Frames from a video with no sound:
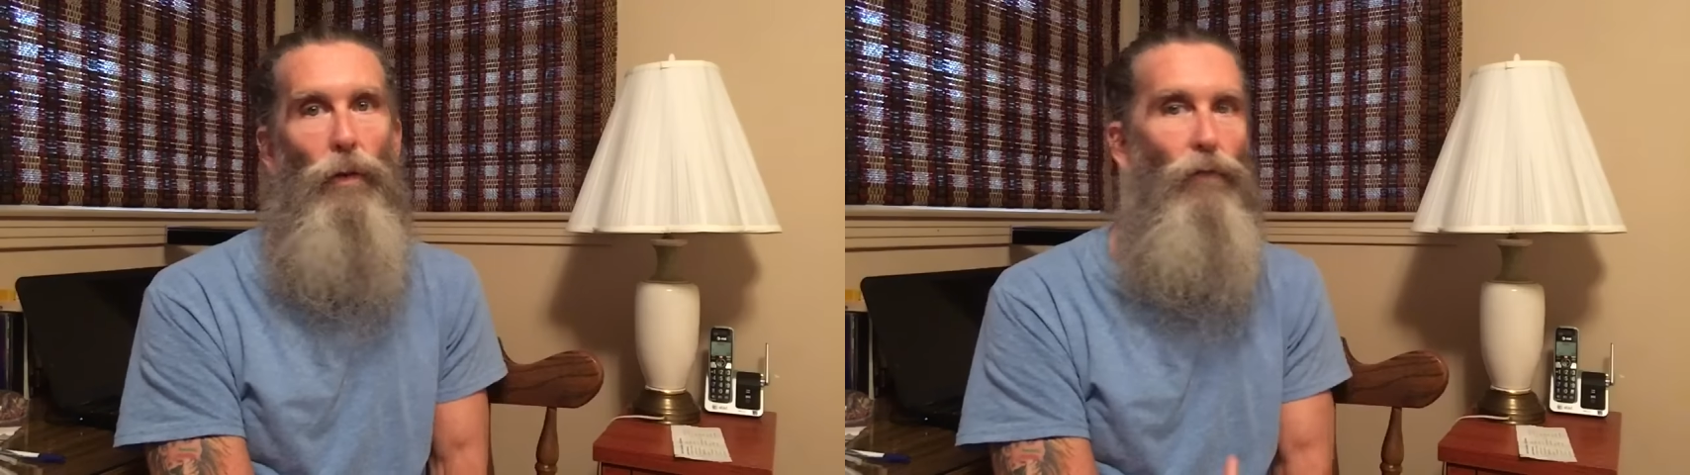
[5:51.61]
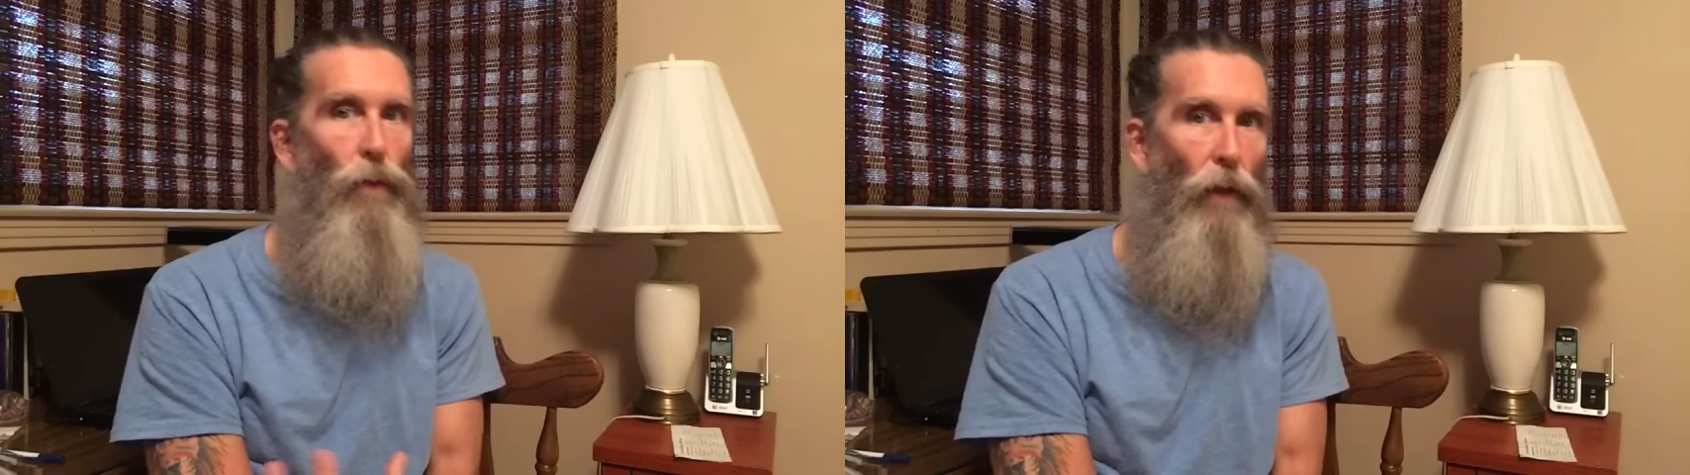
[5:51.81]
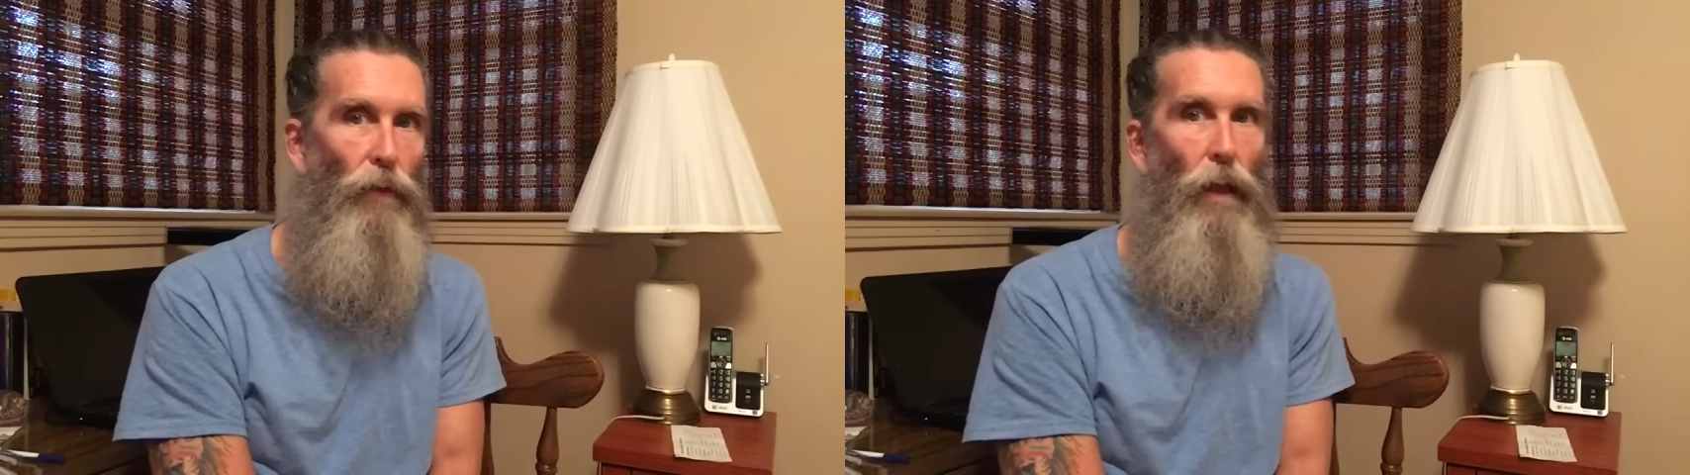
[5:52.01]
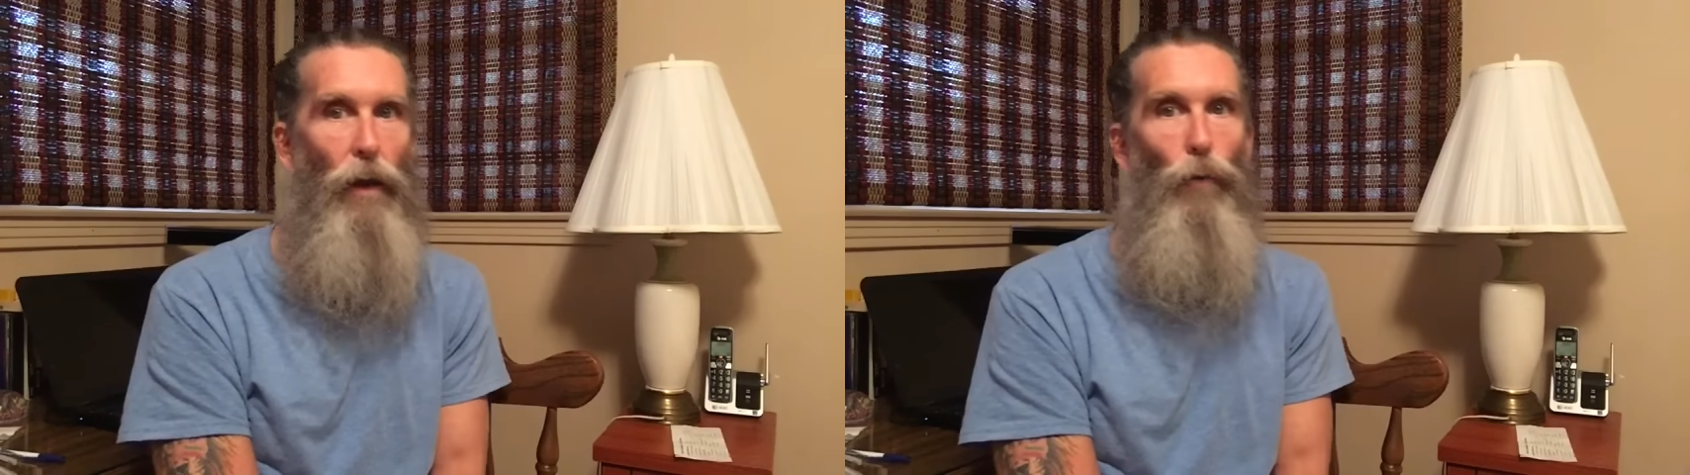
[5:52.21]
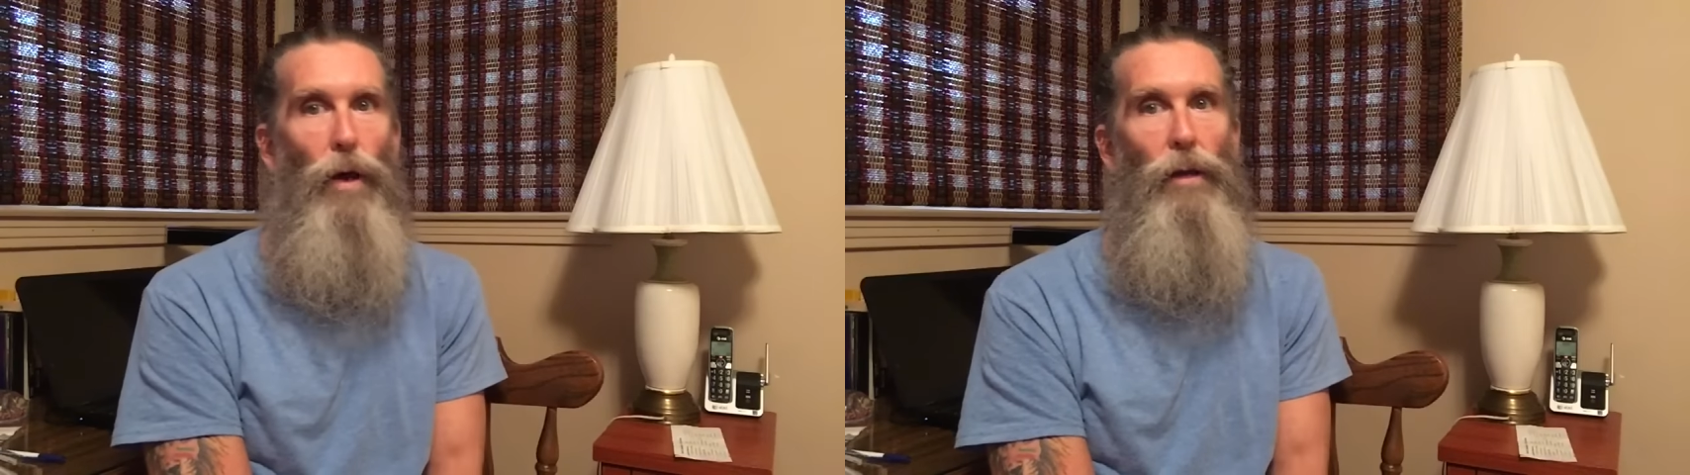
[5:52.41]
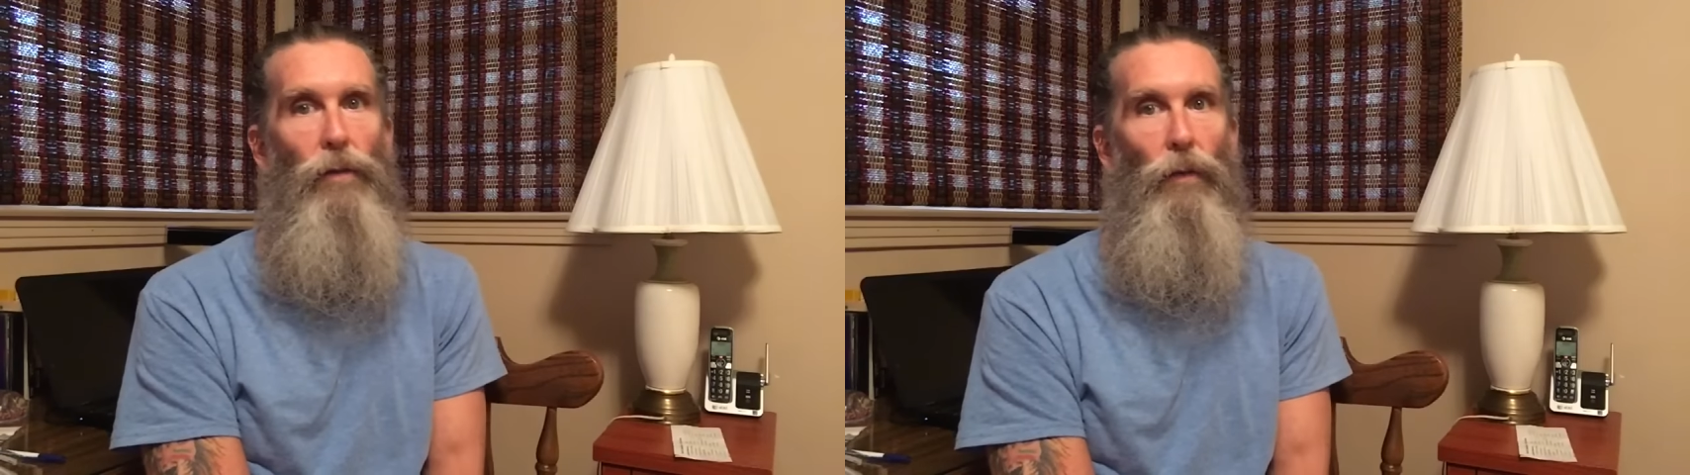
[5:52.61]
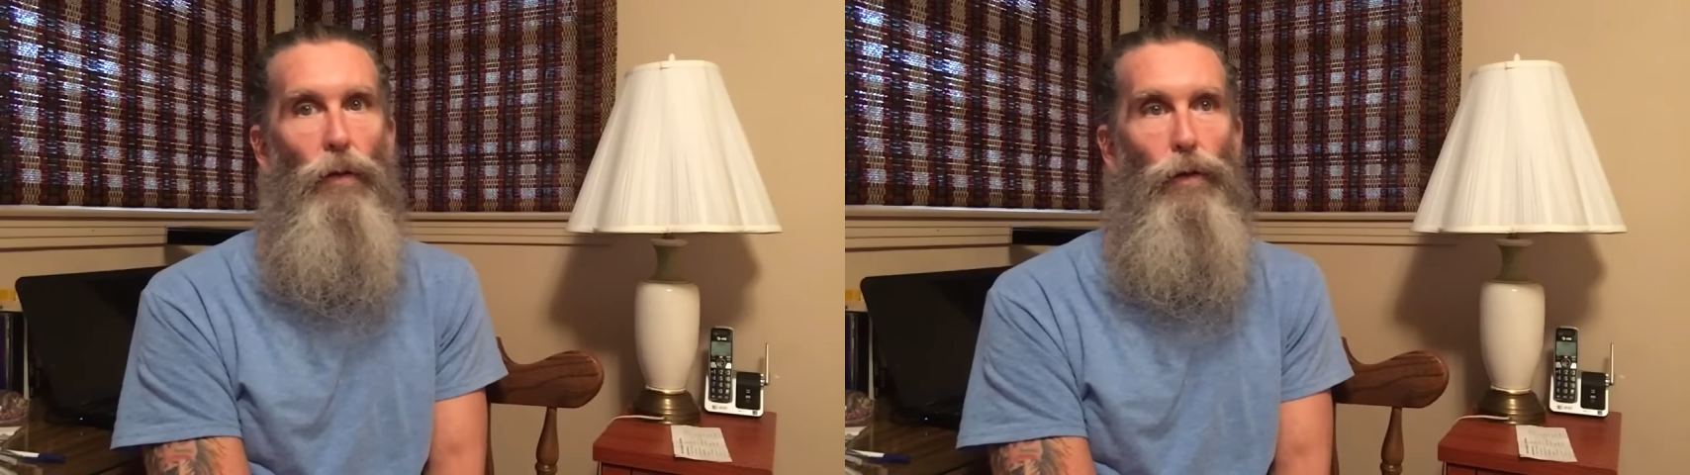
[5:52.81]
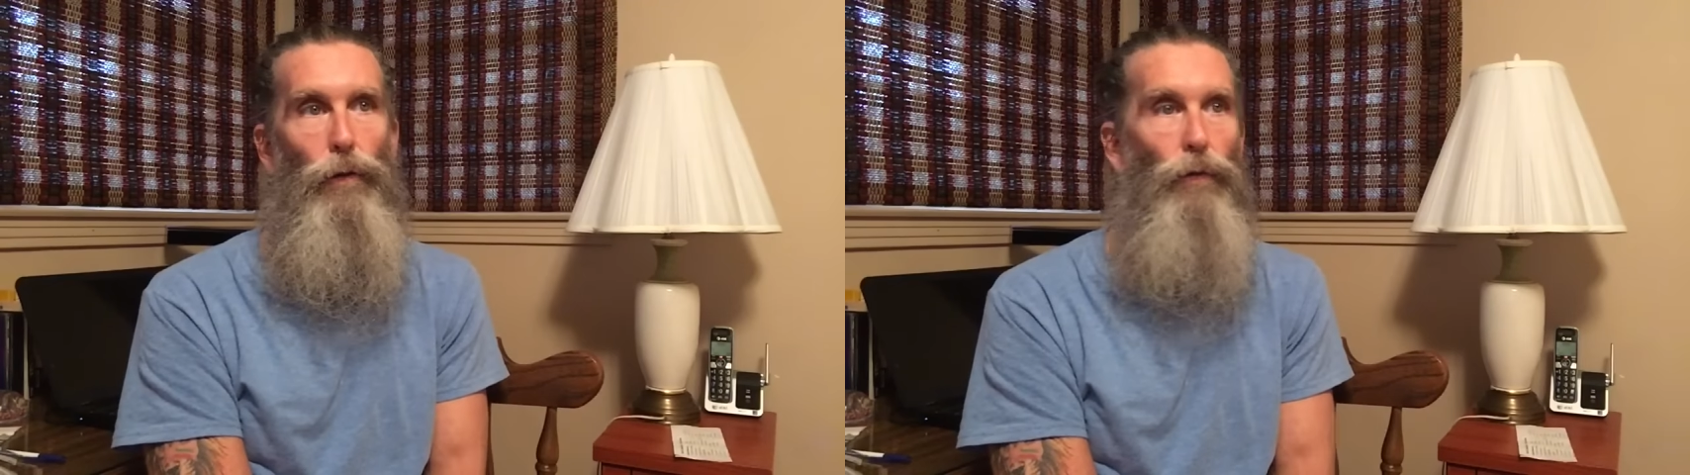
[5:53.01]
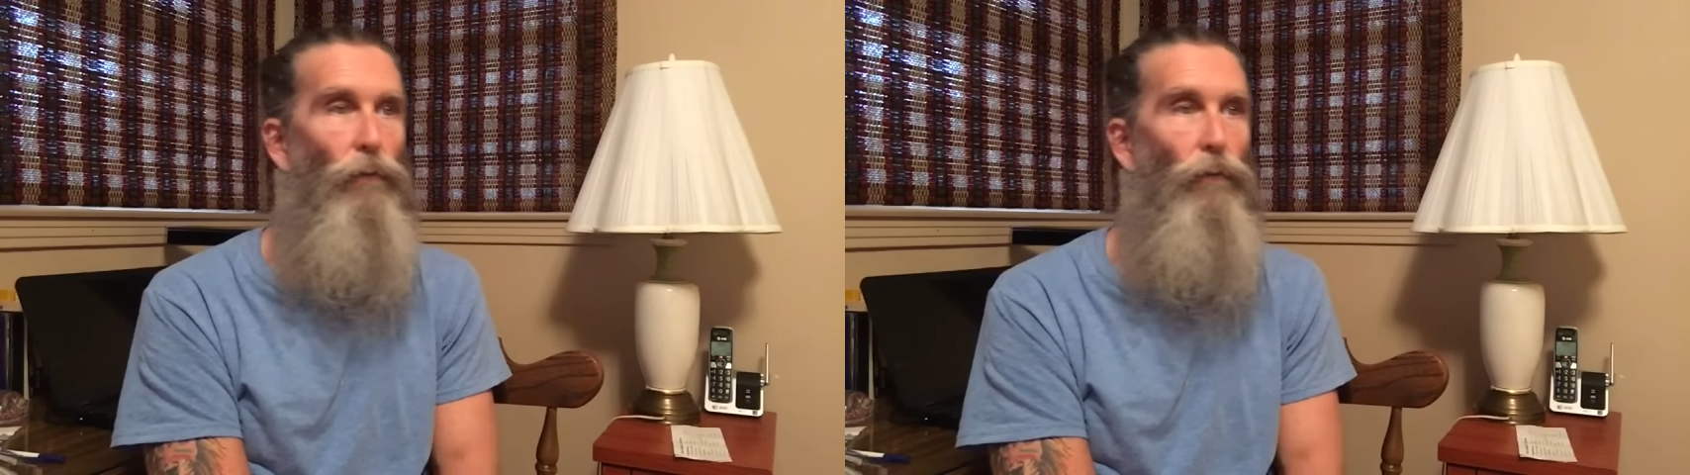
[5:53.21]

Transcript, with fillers: if you have a lot of weight to lose,